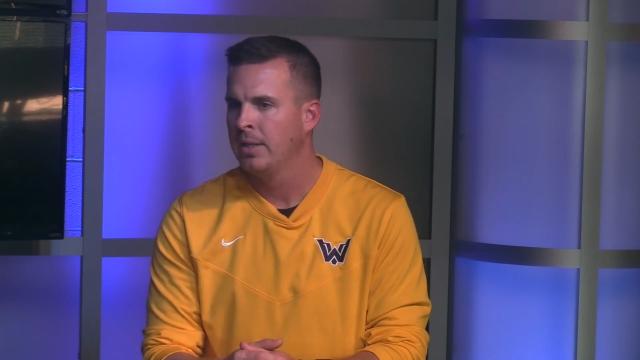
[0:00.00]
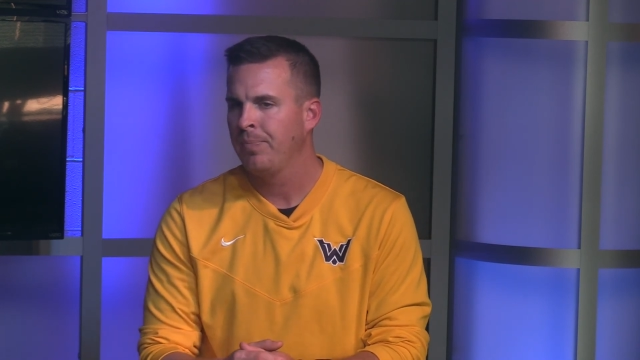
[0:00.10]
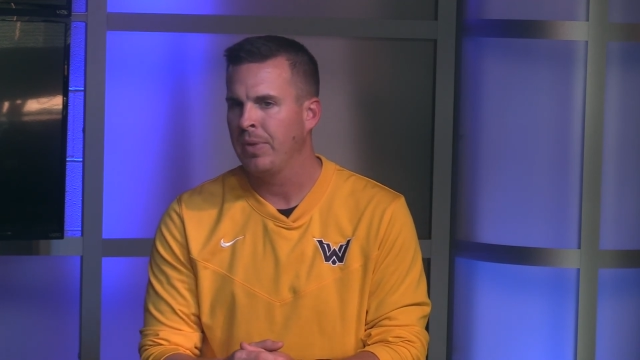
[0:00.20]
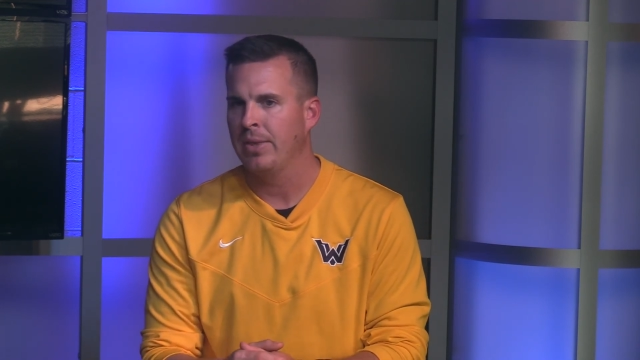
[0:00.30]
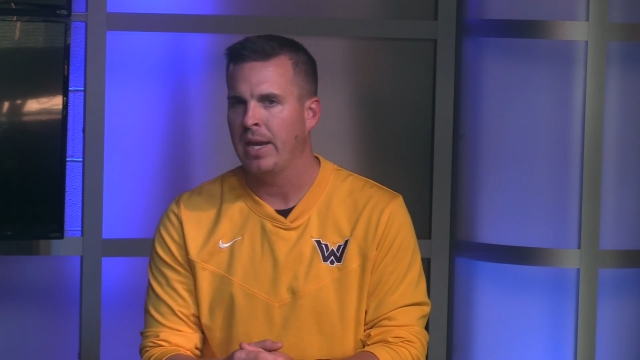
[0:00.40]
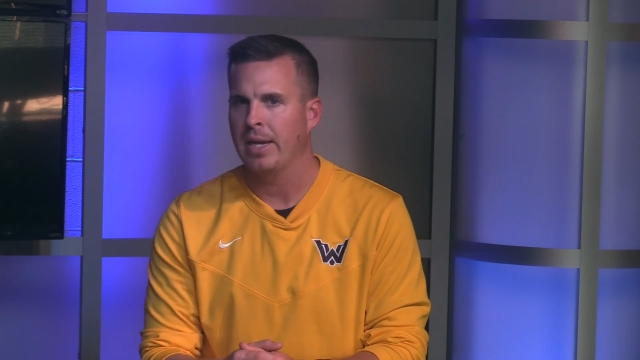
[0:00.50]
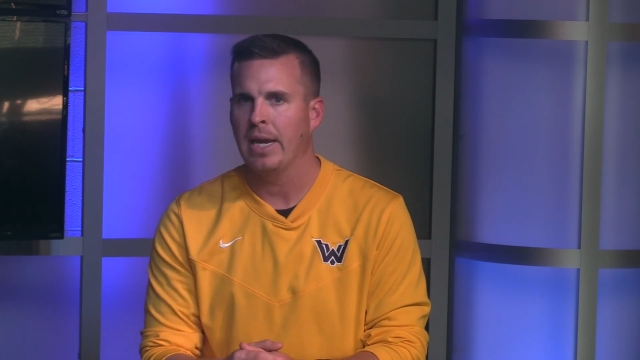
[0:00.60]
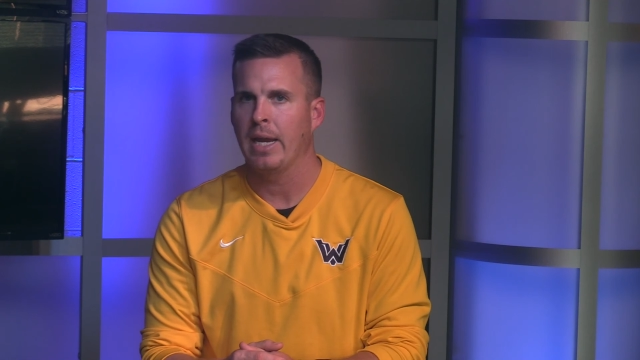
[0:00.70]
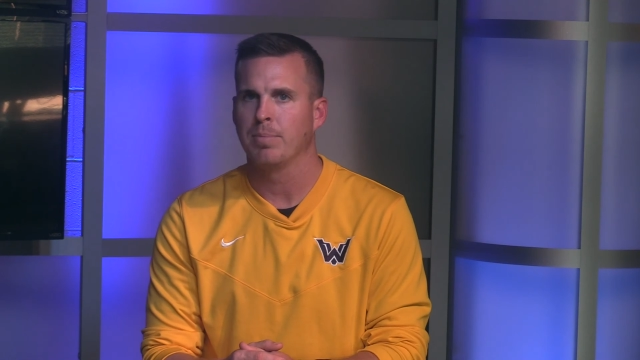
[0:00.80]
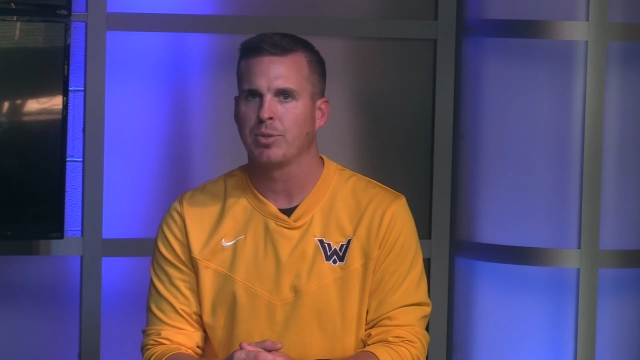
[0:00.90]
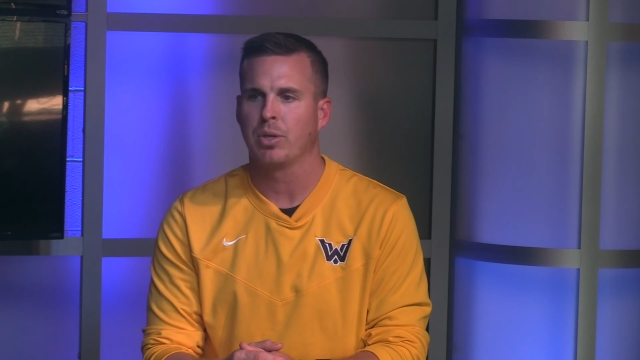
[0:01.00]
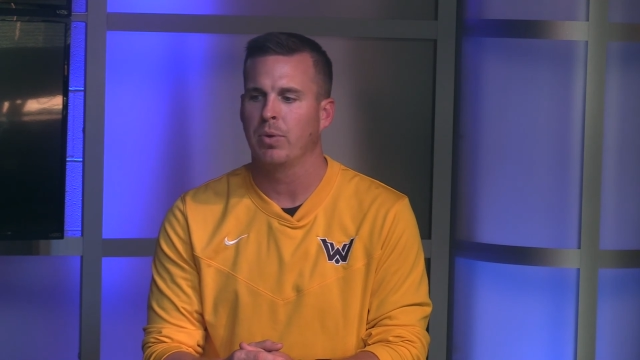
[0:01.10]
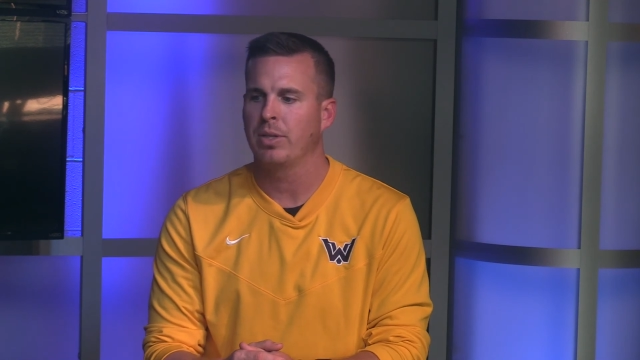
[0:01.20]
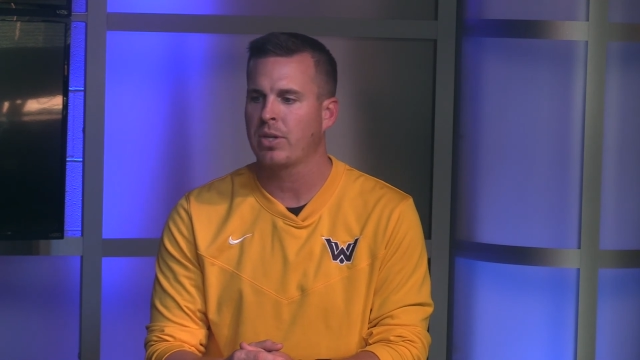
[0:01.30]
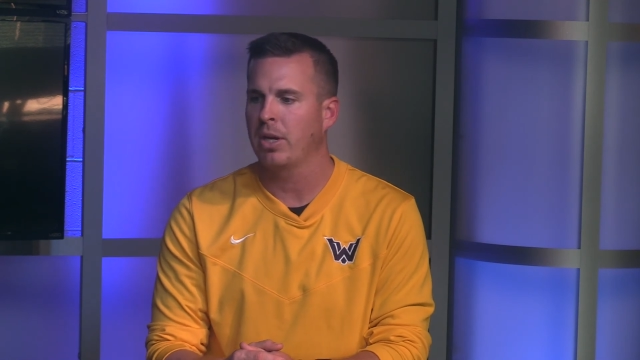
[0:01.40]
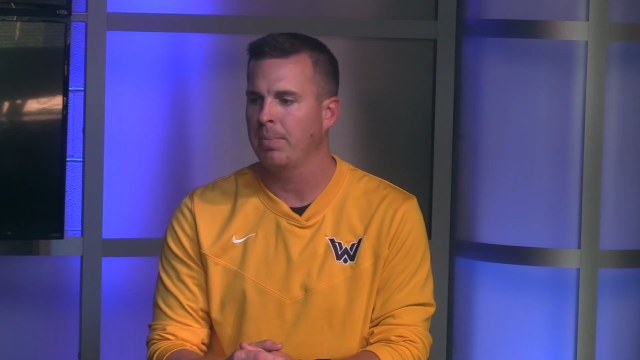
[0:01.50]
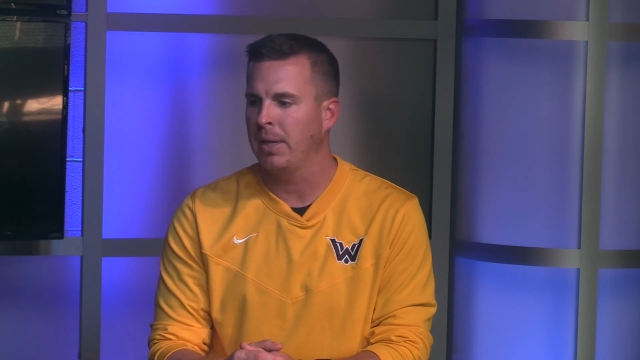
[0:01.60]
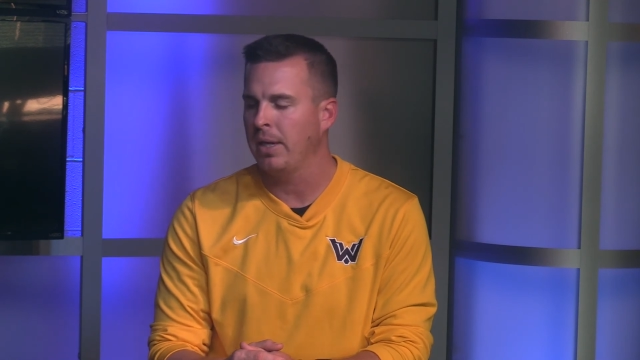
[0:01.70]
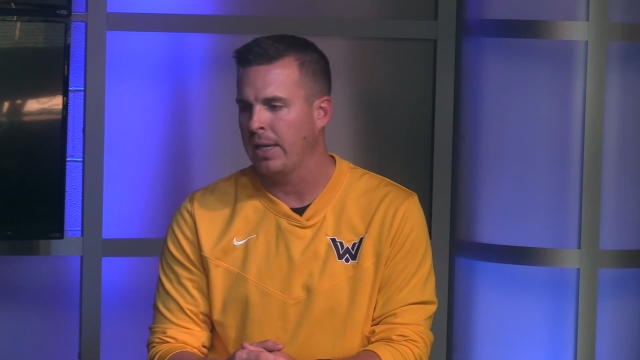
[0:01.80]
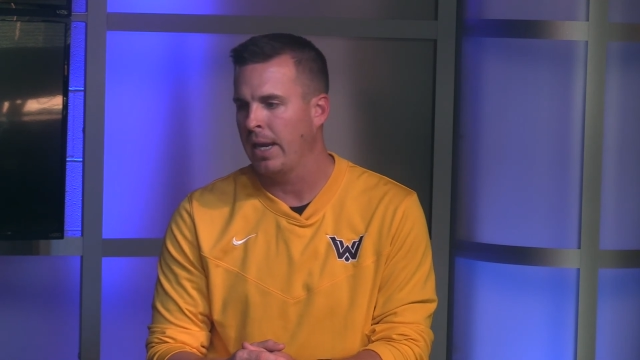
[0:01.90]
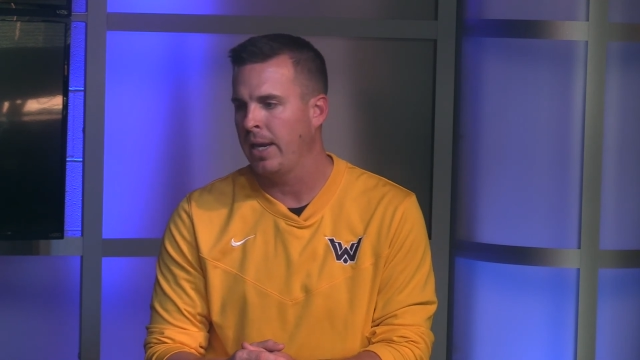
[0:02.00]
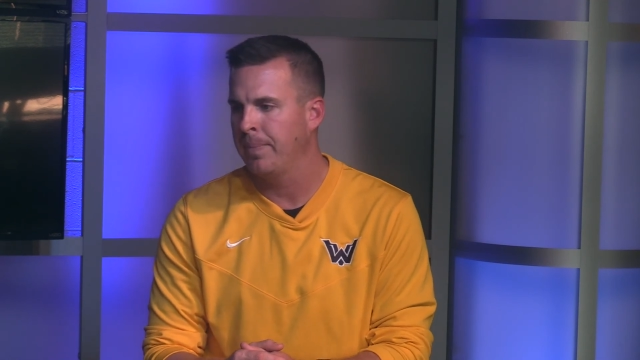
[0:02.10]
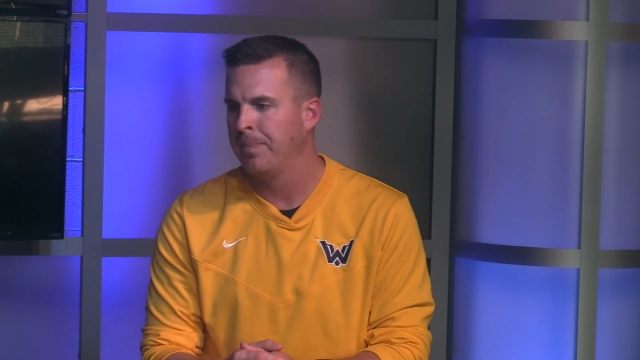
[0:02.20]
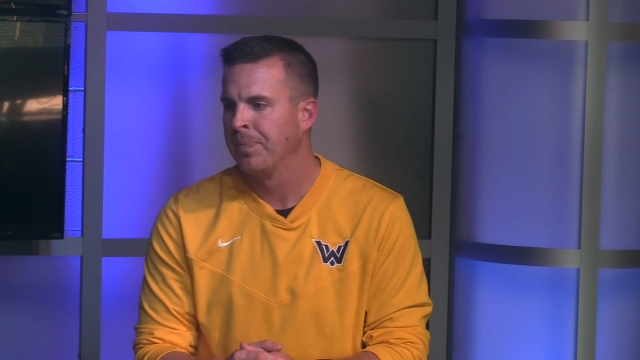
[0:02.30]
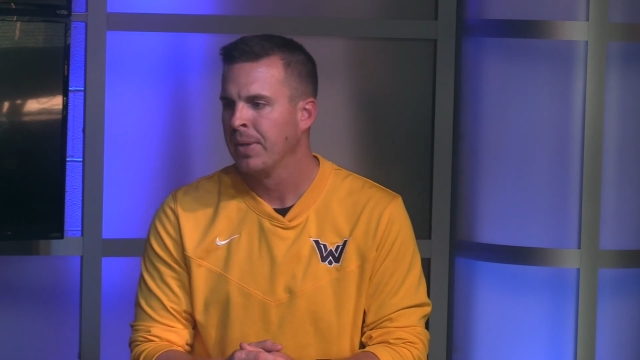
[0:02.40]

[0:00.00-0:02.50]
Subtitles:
in that game. So it's going to be a game